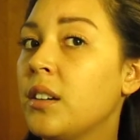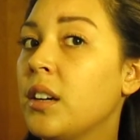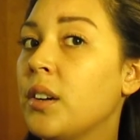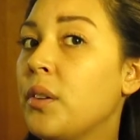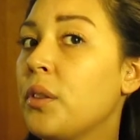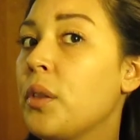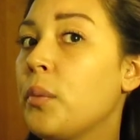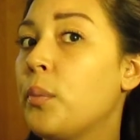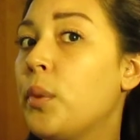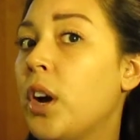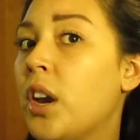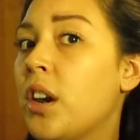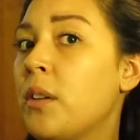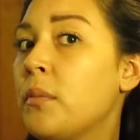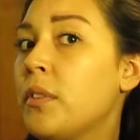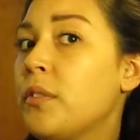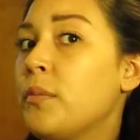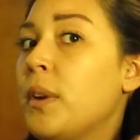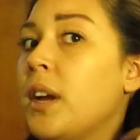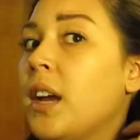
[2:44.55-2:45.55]
at the bottom
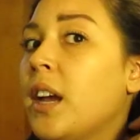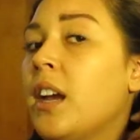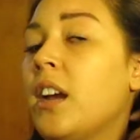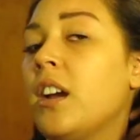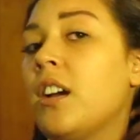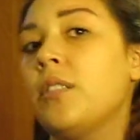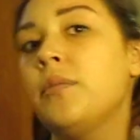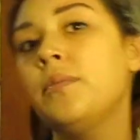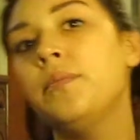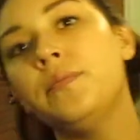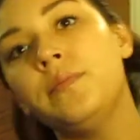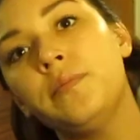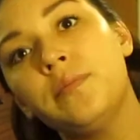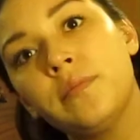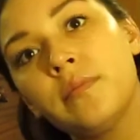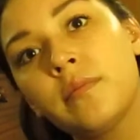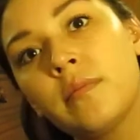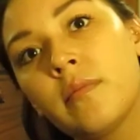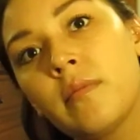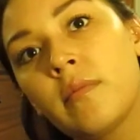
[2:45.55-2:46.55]
of my hair,
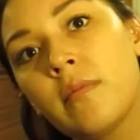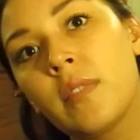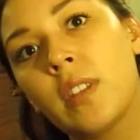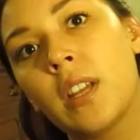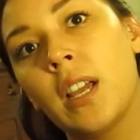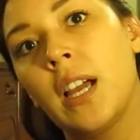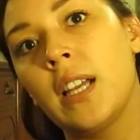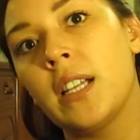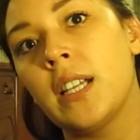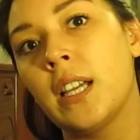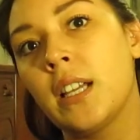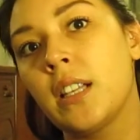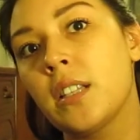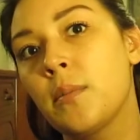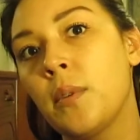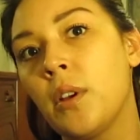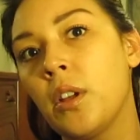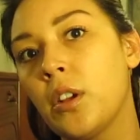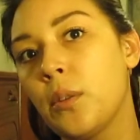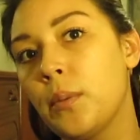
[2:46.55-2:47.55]
I take
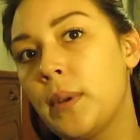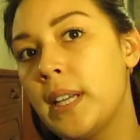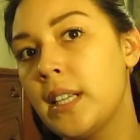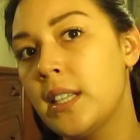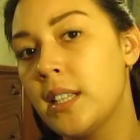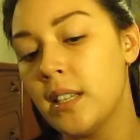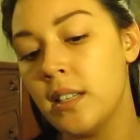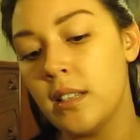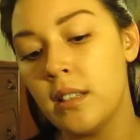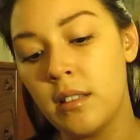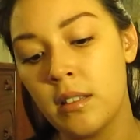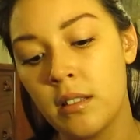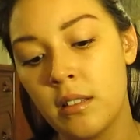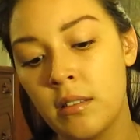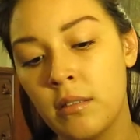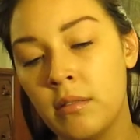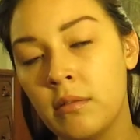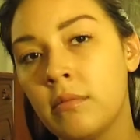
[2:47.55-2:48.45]
smaller pieces